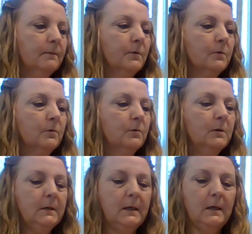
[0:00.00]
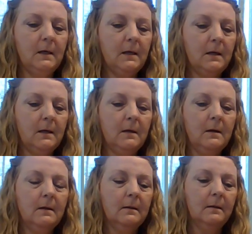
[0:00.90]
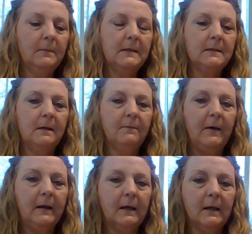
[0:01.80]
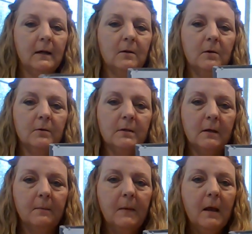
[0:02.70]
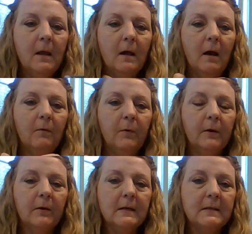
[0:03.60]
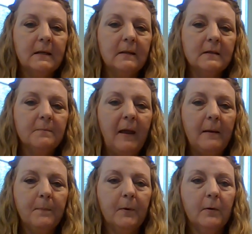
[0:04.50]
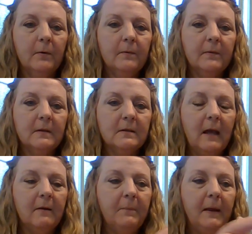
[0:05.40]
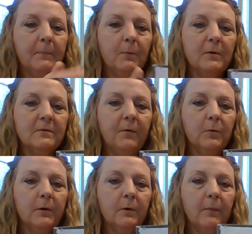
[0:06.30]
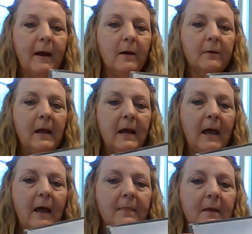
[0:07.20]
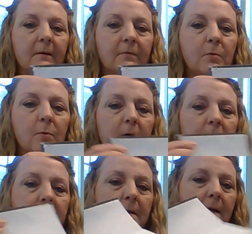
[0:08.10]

you're looking, let me see if I can get a close up of where you can see this paper, this kind of paper was folded around. And then of course,